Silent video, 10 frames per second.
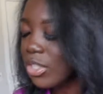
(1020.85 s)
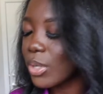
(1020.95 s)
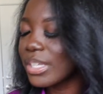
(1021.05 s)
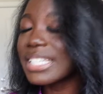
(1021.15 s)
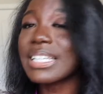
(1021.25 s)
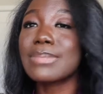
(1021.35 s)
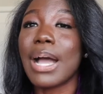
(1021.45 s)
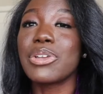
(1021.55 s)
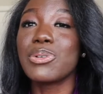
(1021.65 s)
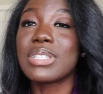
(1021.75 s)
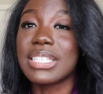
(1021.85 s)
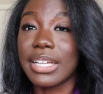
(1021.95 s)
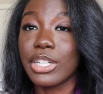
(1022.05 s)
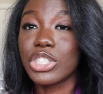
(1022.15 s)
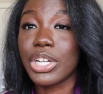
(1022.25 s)
So this is my new
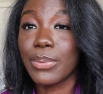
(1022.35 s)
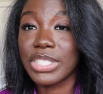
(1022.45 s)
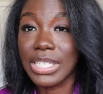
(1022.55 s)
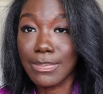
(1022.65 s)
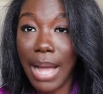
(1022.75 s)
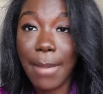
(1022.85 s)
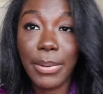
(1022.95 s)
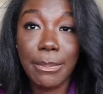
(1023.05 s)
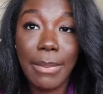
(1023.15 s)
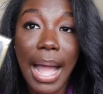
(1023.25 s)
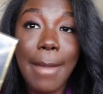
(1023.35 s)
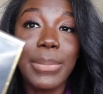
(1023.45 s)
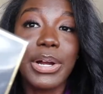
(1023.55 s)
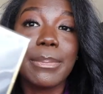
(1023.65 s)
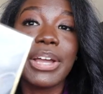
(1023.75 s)
signature, which is my, my
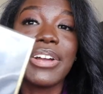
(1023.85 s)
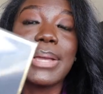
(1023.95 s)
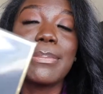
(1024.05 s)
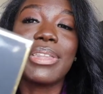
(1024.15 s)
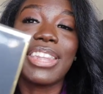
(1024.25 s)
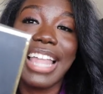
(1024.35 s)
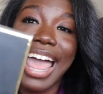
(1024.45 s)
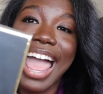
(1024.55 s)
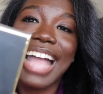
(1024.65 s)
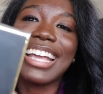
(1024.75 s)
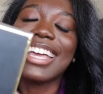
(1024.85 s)
Burberry Black.